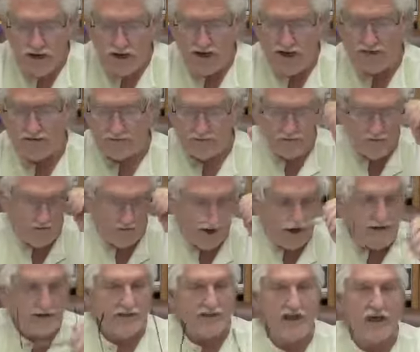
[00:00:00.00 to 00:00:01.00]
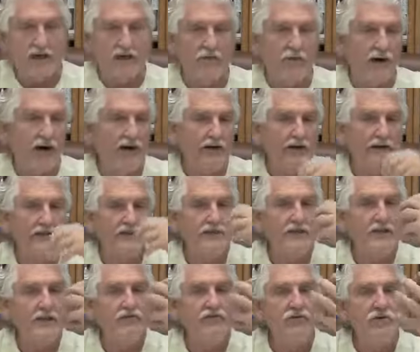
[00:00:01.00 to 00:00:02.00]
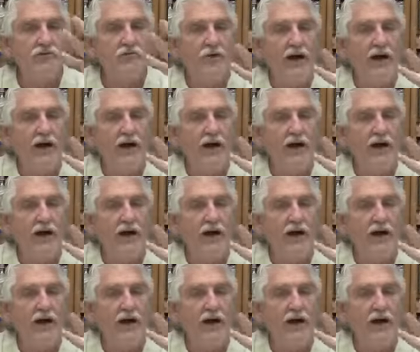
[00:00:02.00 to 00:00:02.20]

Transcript: And you might check around and see if you